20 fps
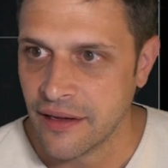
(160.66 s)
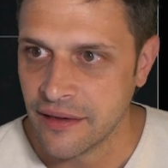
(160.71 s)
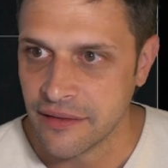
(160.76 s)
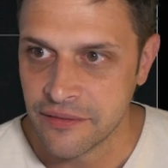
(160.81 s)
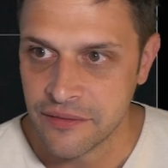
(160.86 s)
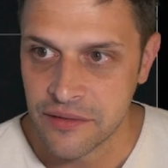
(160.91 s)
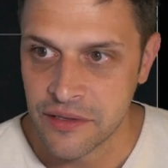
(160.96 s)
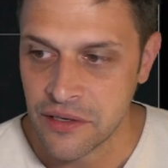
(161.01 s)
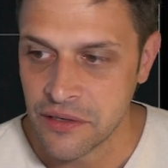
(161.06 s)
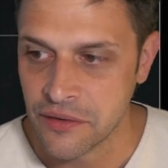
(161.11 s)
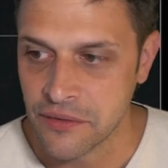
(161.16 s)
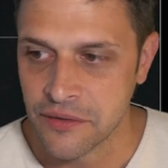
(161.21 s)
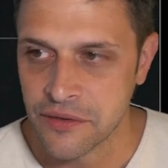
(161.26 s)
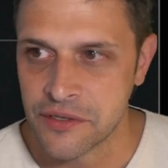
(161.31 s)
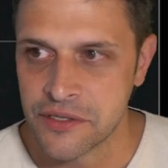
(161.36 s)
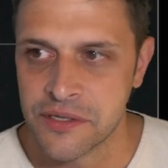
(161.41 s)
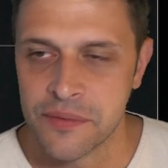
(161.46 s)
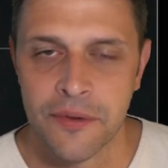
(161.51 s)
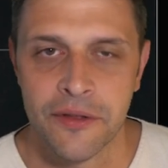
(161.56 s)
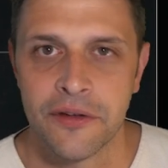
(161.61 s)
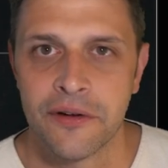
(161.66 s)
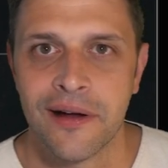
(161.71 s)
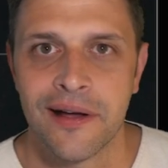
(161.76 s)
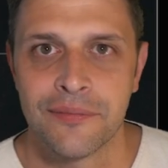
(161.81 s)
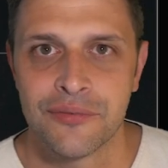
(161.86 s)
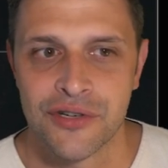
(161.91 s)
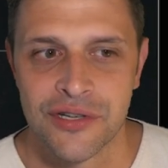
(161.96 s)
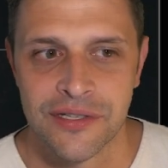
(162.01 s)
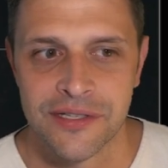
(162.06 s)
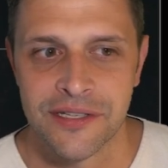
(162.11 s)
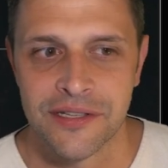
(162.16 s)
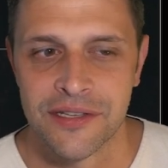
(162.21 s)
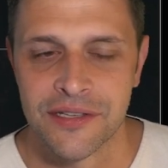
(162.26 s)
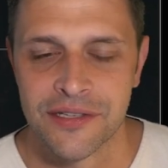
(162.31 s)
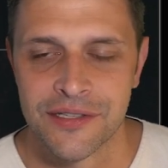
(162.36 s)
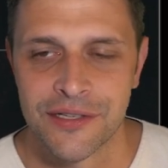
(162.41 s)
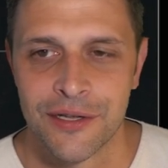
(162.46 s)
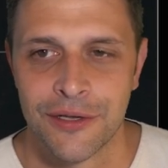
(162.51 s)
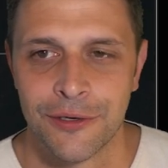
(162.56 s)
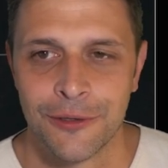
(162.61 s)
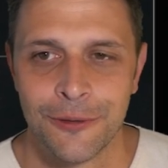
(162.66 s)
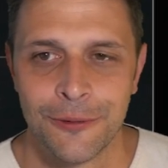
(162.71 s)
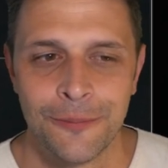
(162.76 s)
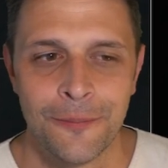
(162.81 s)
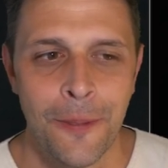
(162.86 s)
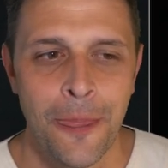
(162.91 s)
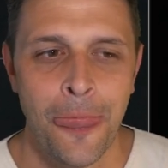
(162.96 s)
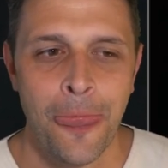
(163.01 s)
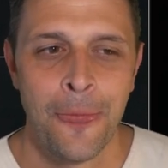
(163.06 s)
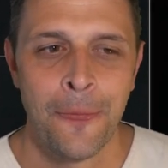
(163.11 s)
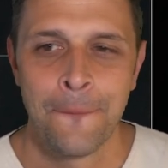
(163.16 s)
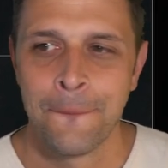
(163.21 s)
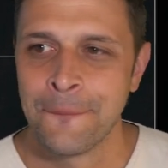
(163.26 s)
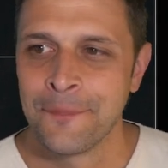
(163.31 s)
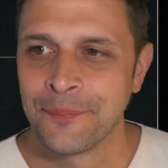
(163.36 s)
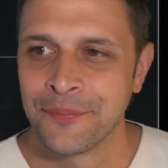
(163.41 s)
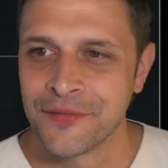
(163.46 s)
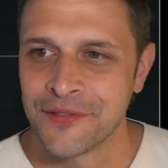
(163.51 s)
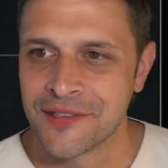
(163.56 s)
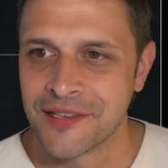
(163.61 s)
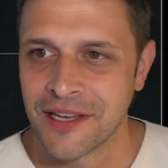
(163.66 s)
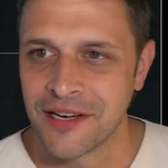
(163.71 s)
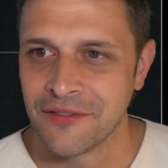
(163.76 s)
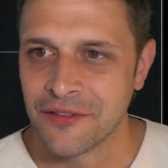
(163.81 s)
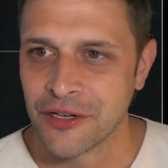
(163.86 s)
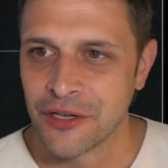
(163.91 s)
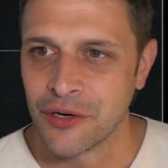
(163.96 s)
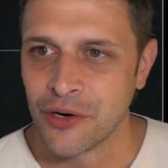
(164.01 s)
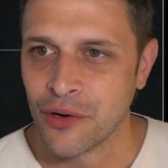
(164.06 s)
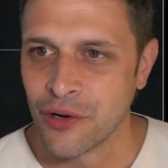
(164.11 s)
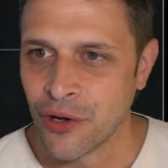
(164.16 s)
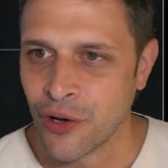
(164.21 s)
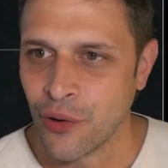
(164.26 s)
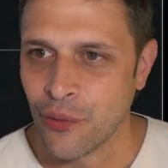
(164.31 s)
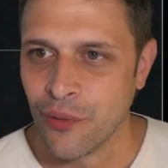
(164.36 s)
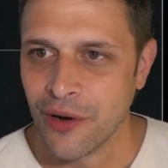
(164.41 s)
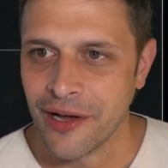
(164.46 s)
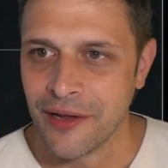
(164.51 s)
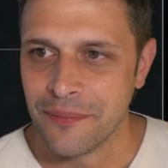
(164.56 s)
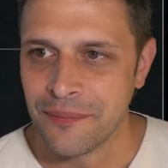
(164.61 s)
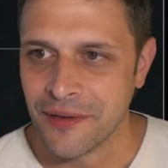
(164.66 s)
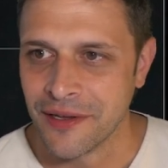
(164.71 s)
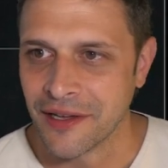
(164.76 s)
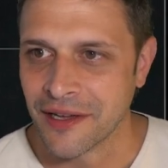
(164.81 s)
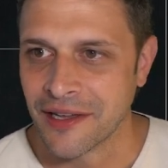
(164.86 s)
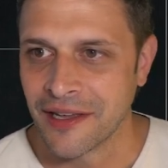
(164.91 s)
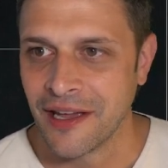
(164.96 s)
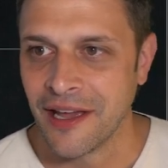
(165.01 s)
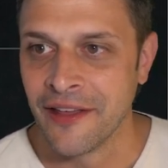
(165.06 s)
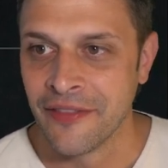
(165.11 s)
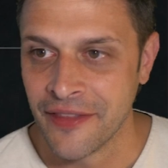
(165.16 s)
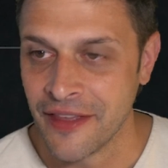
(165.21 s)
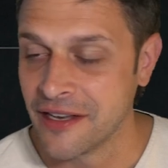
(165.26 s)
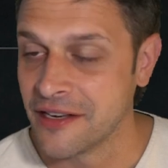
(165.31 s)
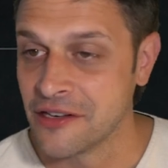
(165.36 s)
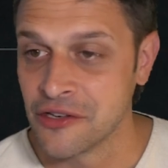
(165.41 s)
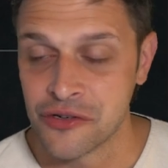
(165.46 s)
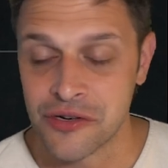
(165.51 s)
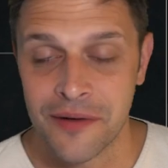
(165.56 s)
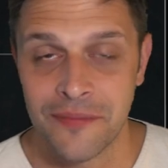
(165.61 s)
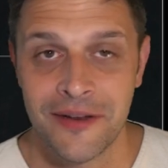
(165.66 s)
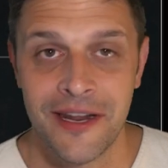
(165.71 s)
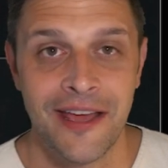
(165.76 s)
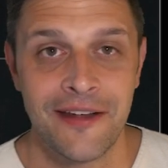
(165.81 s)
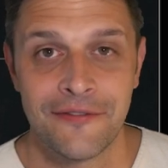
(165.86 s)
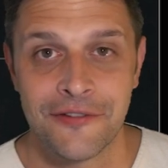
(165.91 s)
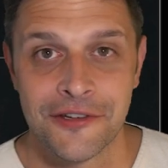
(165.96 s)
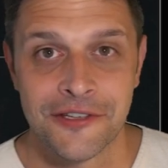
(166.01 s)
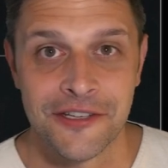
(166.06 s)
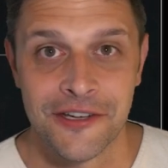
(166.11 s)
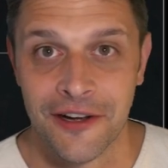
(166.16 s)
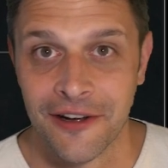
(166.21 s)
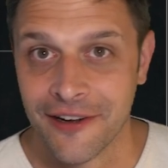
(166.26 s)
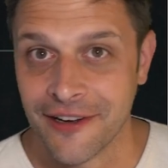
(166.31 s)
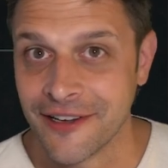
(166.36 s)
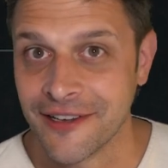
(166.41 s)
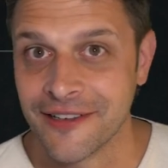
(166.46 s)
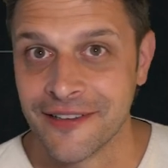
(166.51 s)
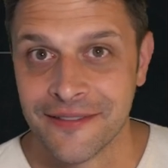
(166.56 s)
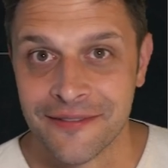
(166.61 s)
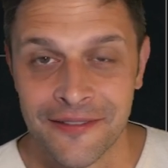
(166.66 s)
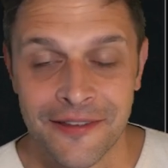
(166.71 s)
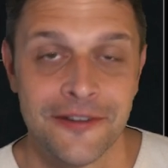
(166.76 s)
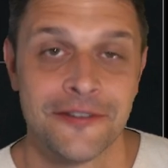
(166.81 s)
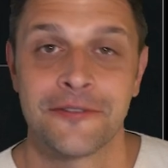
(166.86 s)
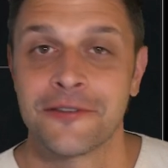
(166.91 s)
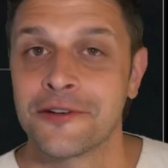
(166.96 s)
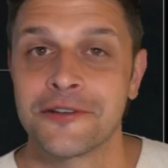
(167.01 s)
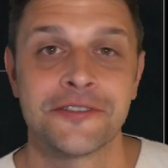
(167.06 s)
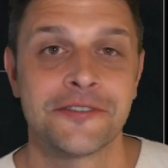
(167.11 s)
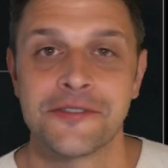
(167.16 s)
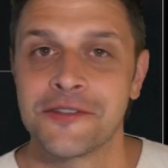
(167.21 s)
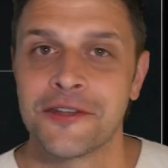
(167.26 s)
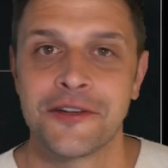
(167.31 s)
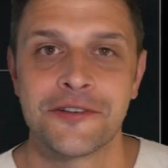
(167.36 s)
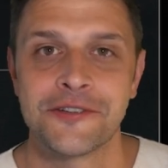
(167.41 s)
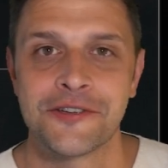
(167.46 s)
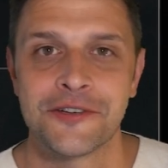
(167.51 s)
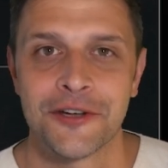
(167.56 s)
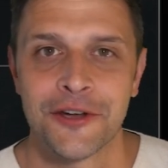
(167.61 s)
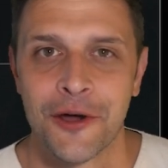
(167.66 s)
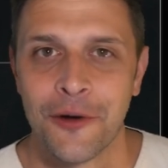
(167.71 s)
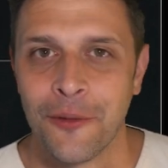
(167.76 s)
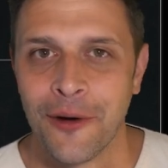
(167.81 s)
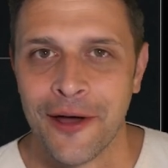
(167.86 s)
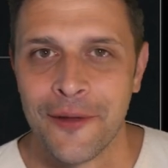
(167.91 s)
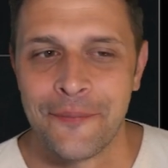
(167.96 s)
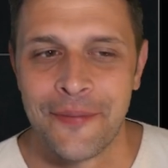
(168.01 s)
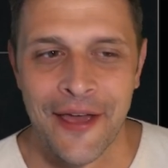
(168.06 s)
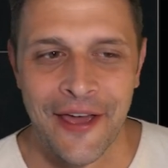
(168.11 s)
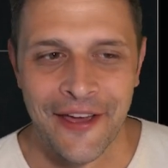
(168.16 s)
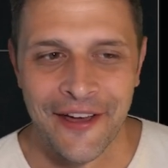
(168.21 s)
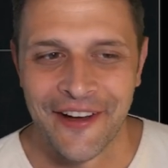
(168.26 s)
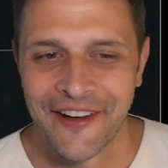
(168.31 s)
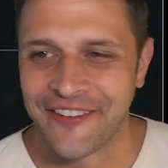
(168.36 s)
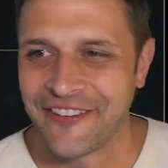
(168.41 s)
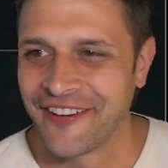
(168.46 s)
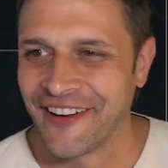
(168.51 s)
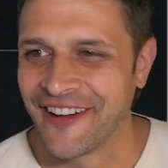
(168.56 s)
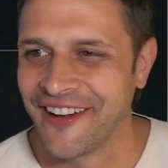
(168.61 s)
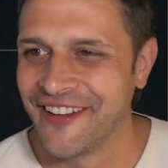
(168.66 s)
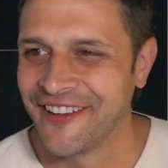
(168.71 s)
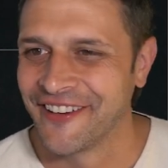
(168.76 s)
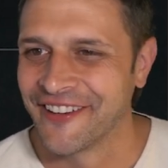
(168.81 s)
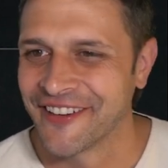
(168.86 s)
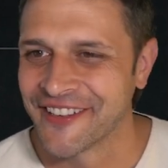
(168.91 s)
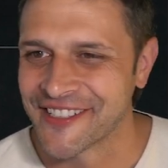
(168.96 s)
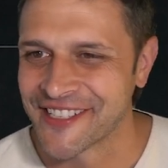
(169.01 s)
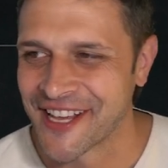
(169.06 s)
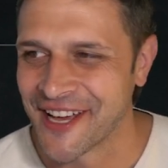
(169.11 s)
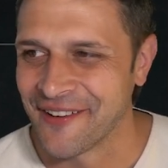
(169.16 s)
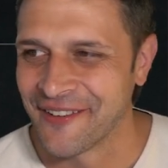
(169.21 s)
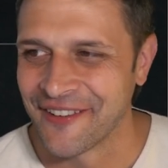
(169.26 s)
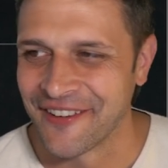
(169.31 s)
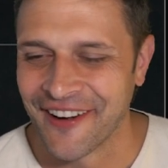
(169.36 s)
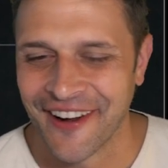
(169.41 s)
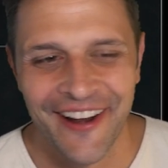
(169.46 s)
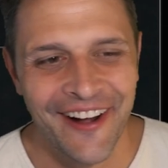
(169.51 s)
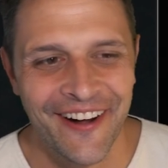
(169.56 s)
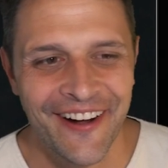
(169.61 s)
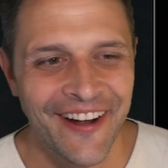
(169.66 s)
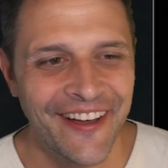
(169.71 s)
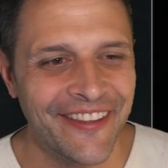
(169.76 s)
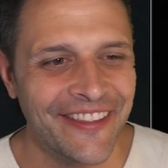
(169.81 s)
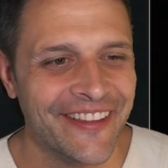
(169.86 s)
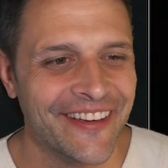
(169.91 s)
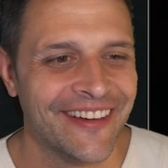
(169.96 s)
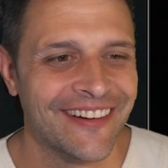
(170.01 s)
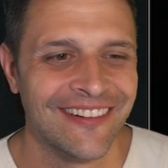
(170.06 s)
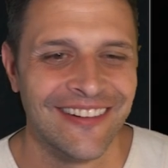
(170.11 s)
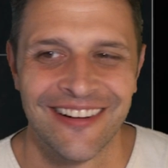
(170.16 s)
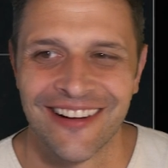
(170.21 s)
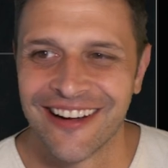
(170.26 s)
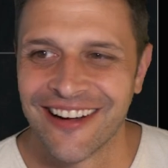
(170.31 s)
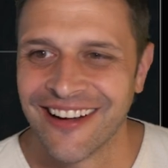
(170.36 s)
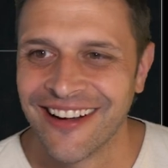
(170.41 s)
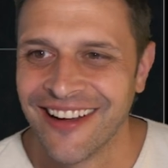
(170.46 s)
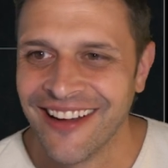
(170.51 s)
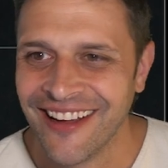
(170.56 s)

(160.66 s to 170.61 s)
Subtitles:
you know, and there's some other options in this cube. It's kind of a good go wide pick. And then Intrepid Adversary. There's your go wide payoff. I knew it was coming right around the corner.